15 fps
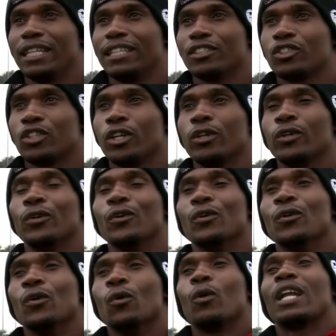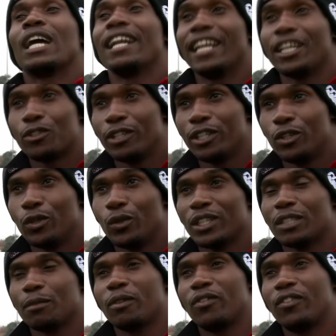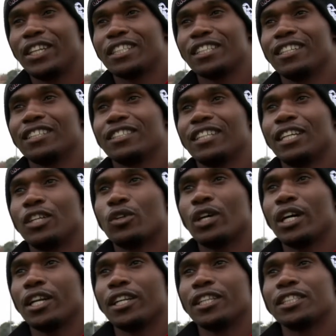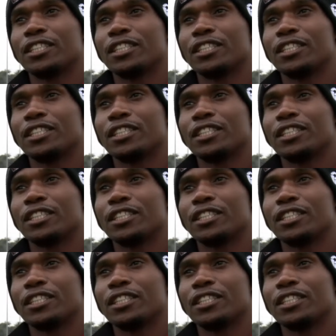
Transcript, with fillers: players. So what I naturally do as a perfectionist, I try to